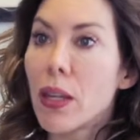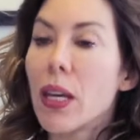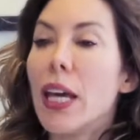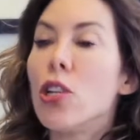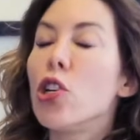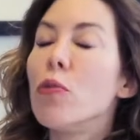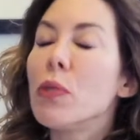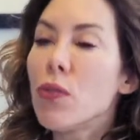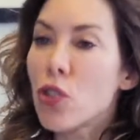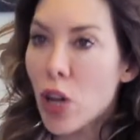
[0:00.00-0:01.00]
In terms of
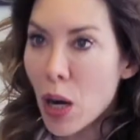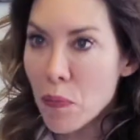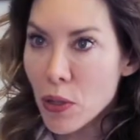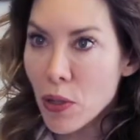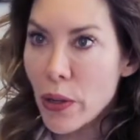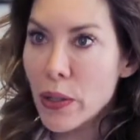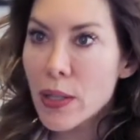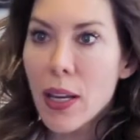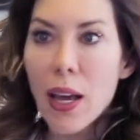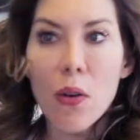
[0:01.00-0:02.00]
topicals,
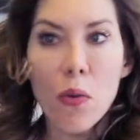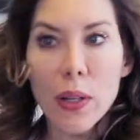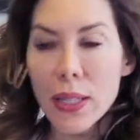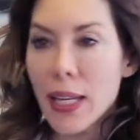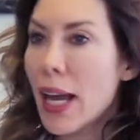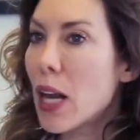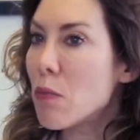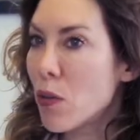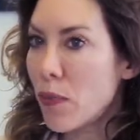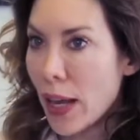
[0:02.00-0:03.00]
once again, I'm
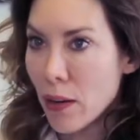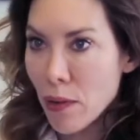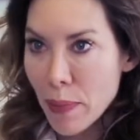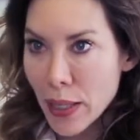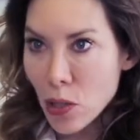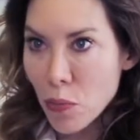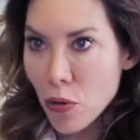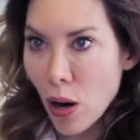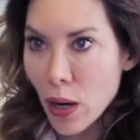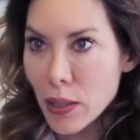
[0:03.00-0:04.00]
a fan of a benzoyl
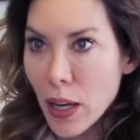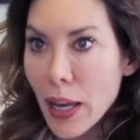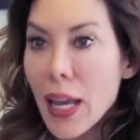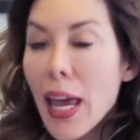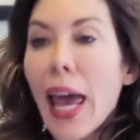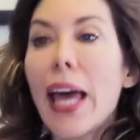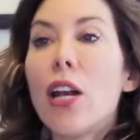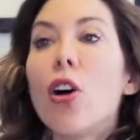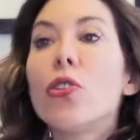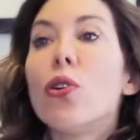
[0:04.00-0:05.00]
peroxide and
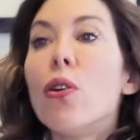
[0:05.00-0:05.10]
also a